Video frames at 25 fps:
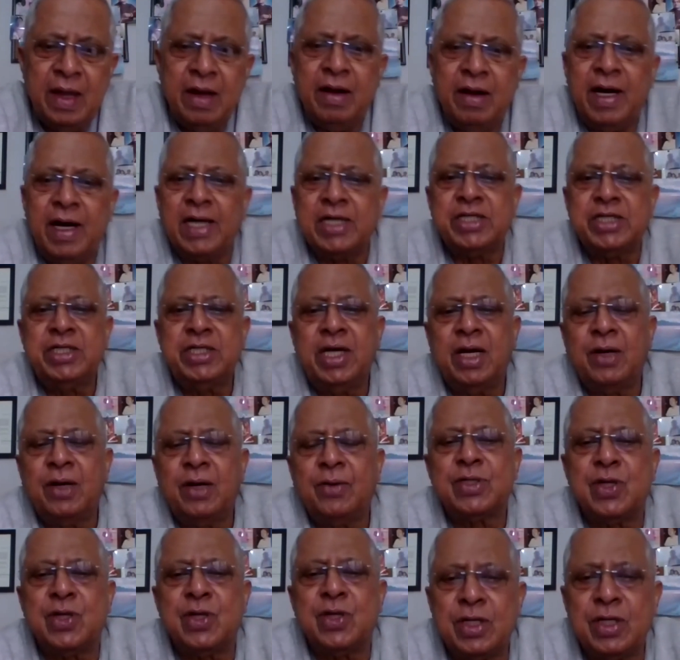Russia
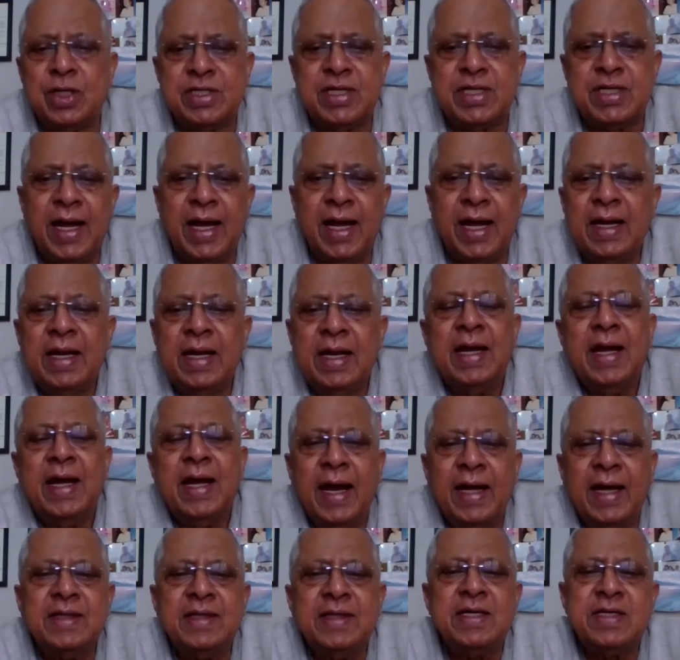was hostile,
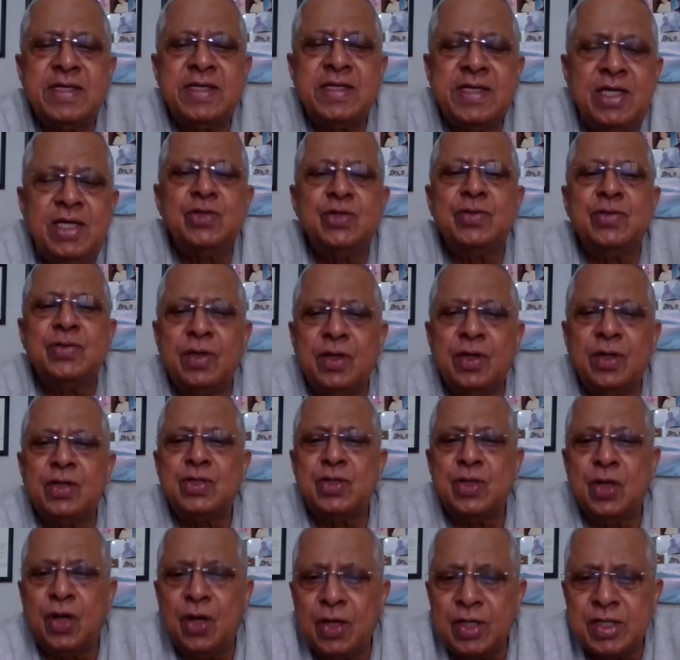and the seas were
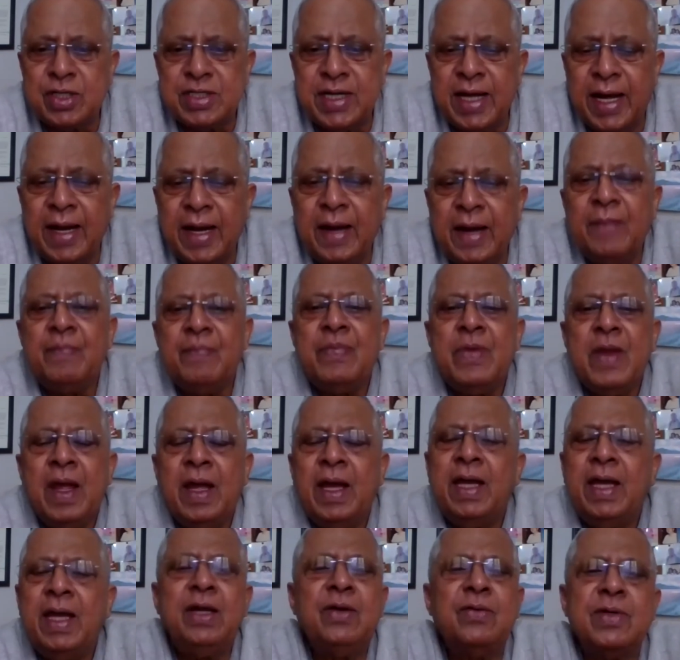also hostile.
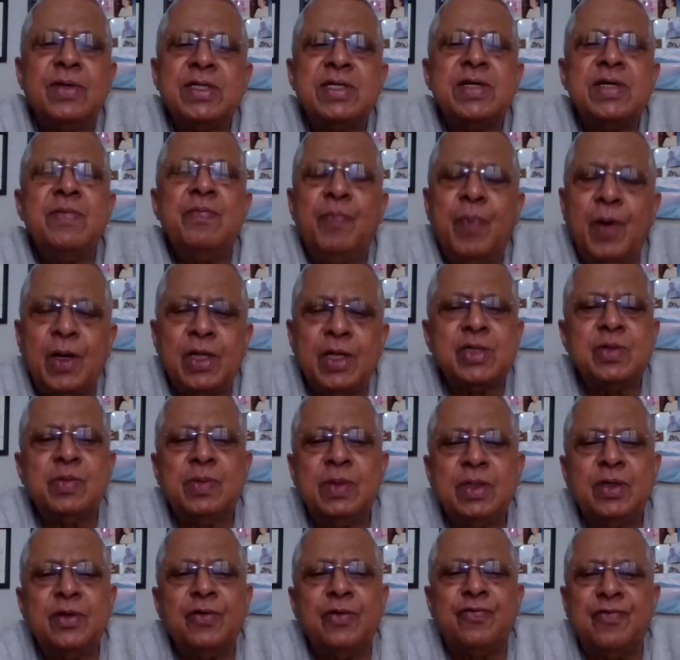It was
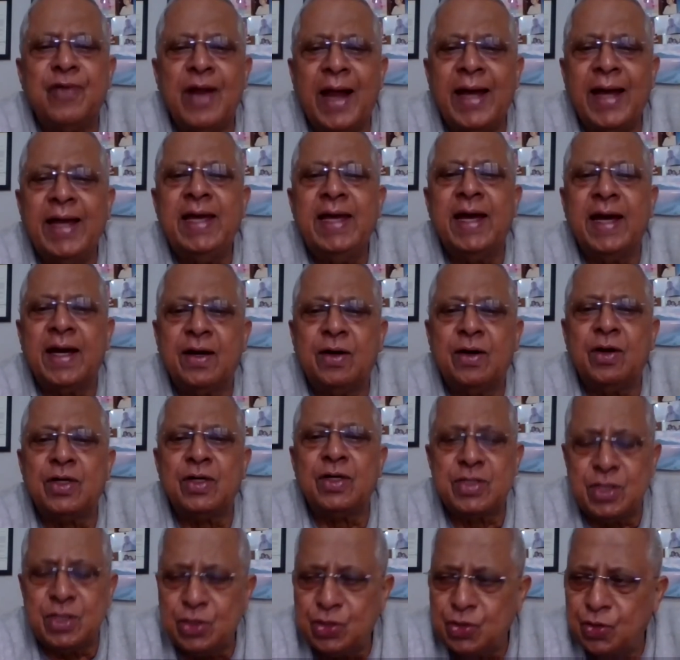impossible to fly
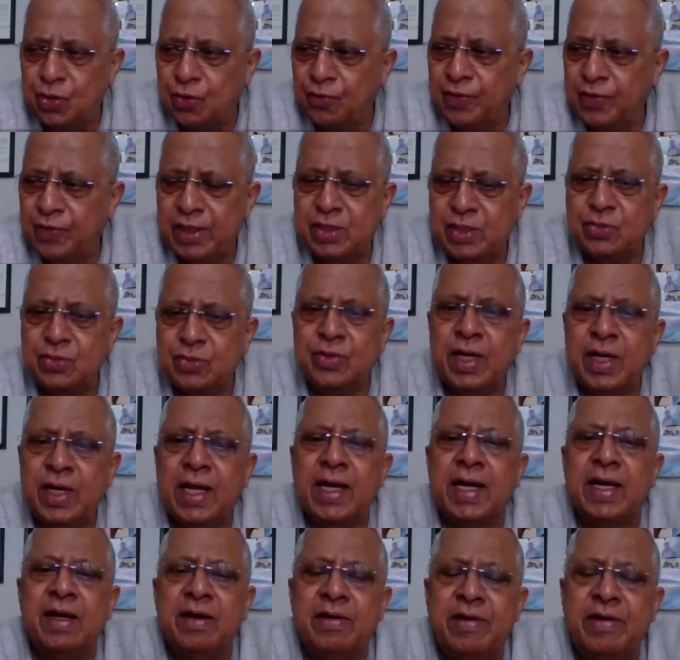across the Soviet
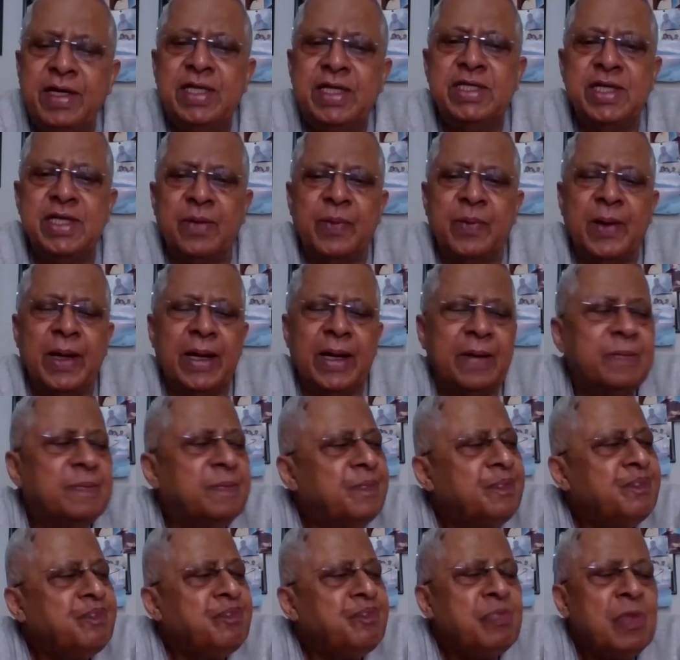Union and reach Japan.
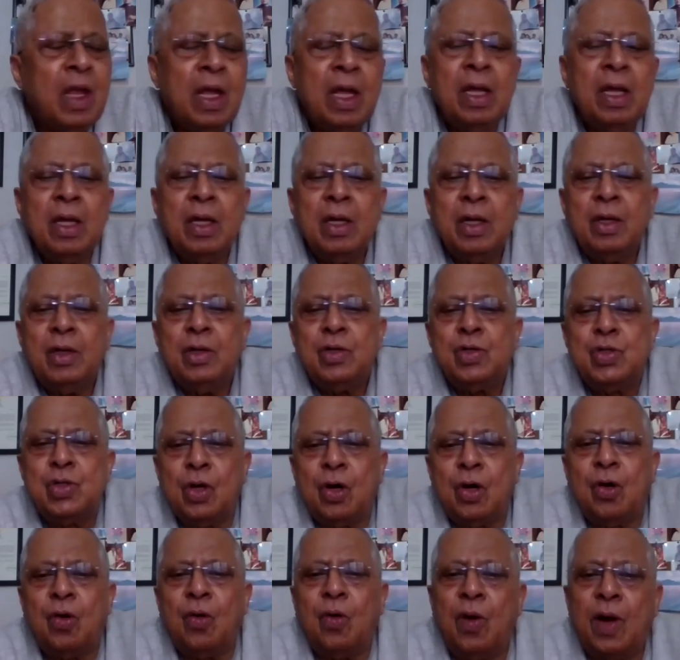
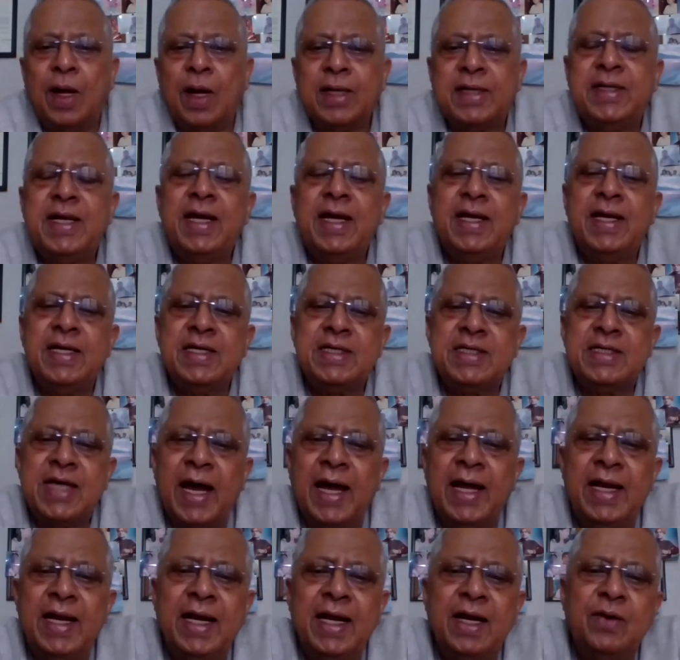So what he
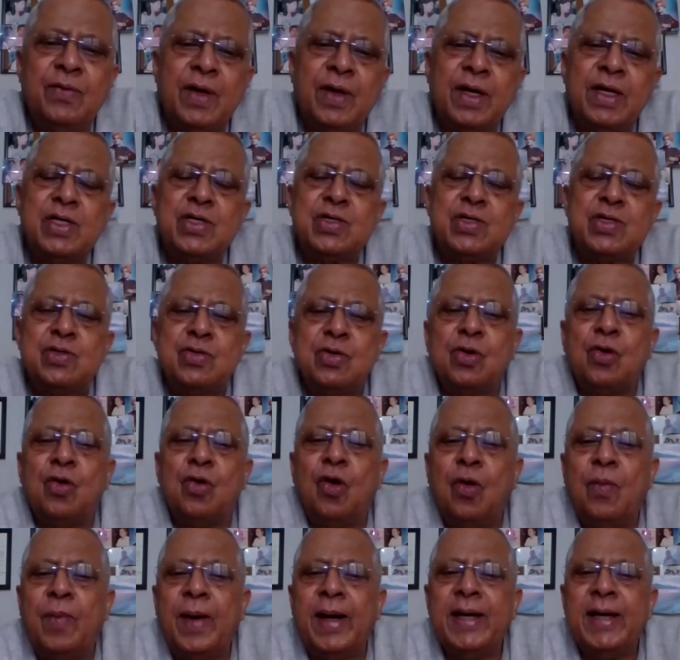decided was to
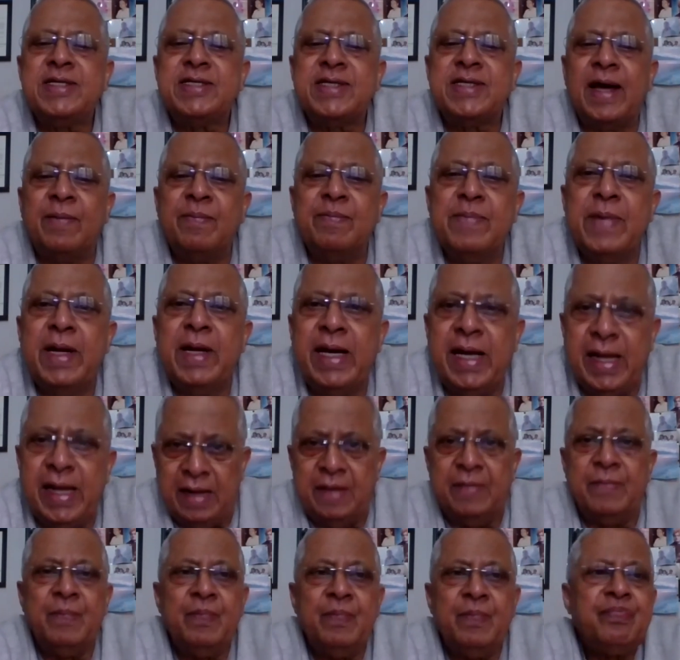go by submarine.